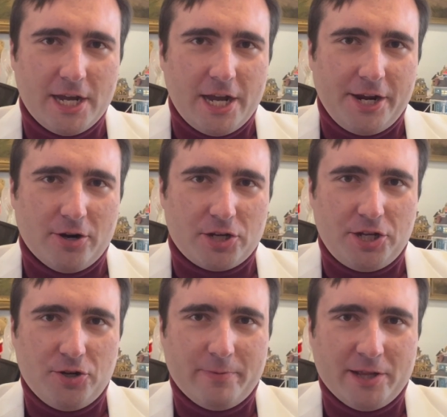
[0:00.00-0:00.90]
you know, to
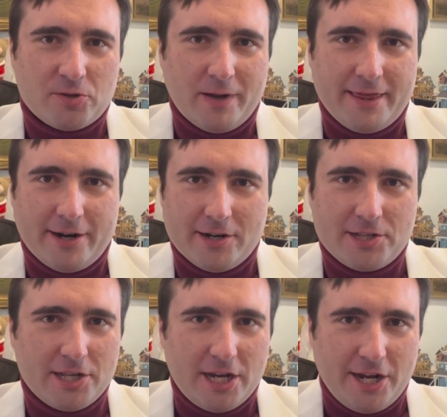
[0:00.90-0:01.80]
humans when
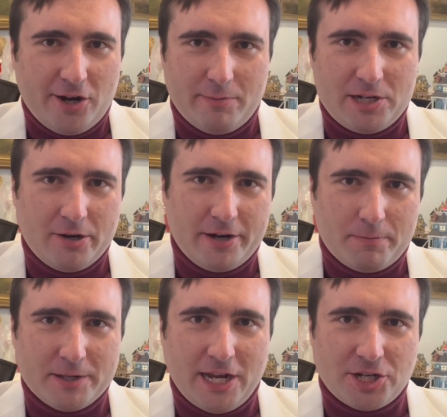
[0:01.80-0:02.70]
there's, you know, material
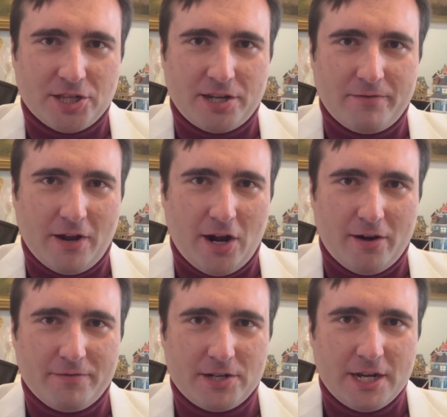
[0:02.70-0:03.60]
possessions
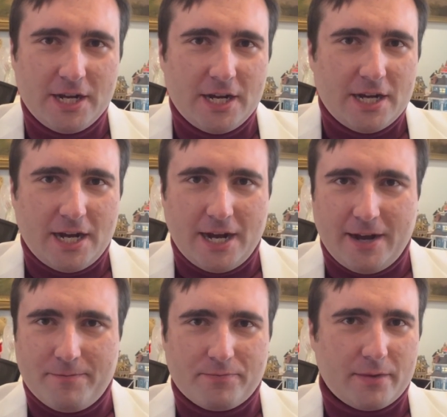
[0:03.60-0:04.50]
involved.
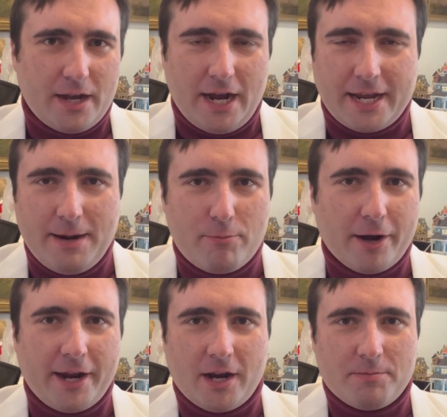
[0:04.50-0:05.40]
I keep
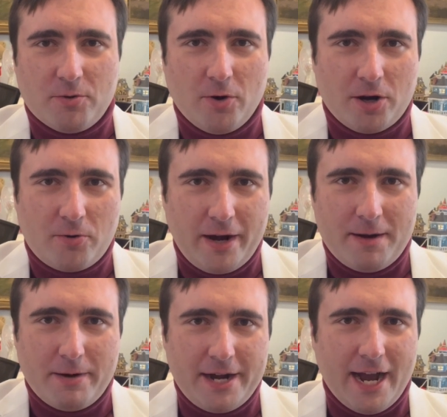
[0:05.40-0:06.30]
bringing up the word
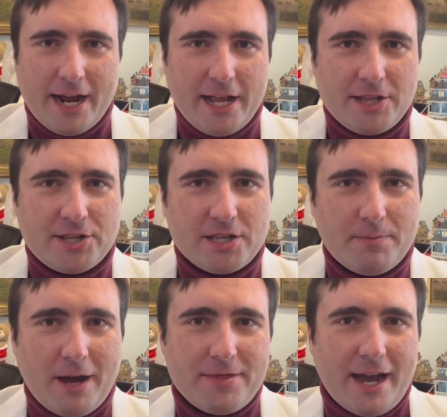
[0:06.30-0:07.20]
greed, but yeah, it's
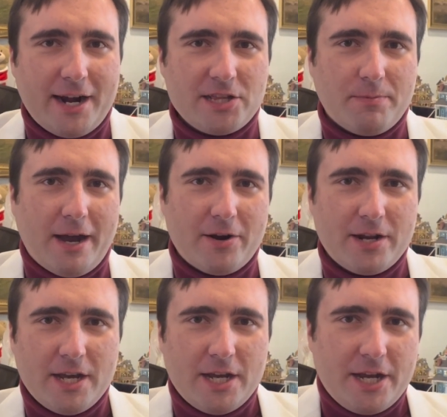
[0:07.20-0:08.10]
about that. It's
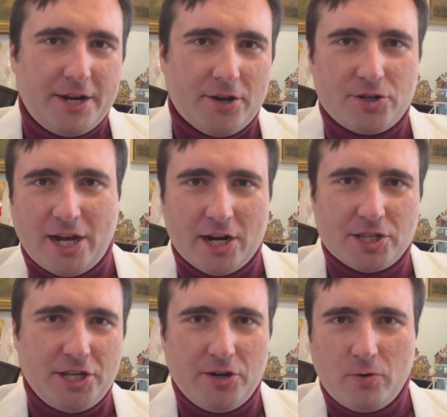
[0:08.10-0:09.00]
about, you know,
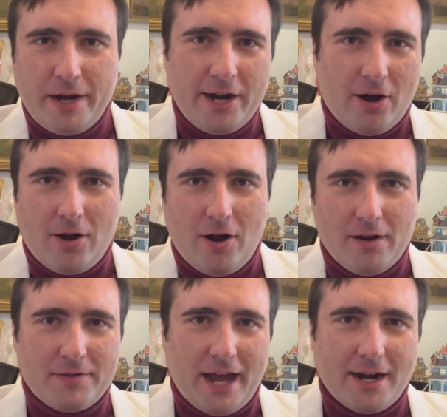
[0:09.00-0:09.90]
jealousy, greed, all
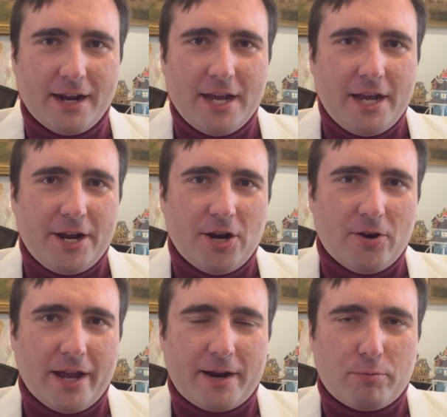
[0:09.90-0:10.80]
of that, you know,
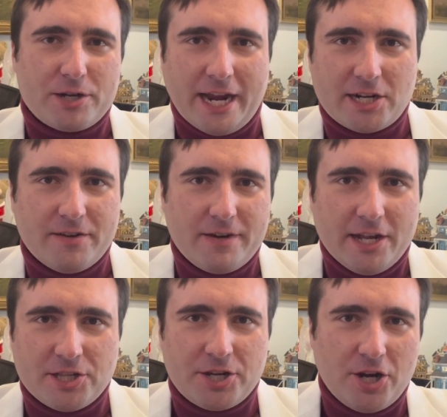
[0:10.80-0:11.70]
like
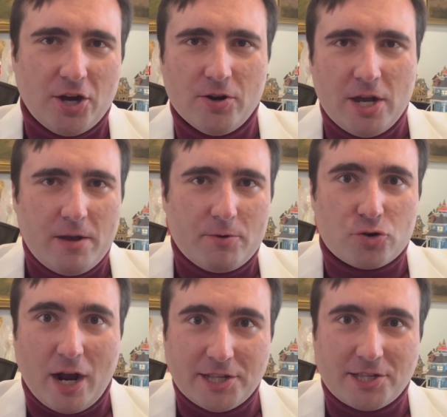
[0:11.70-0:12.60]
protectiveness, you know,
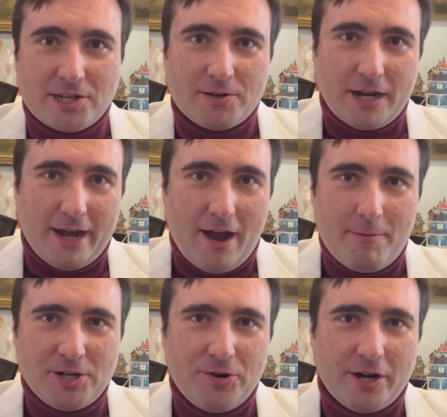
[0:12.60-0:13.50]
trust, how
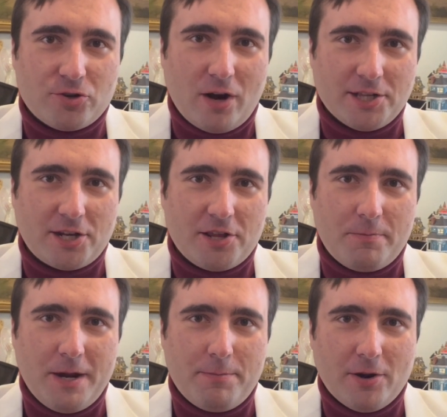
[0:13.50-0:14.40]
much you can trust other
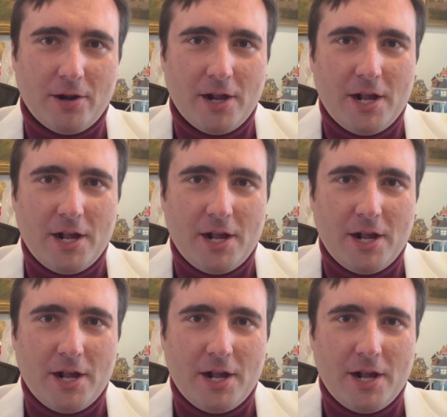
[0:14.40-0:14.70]
people,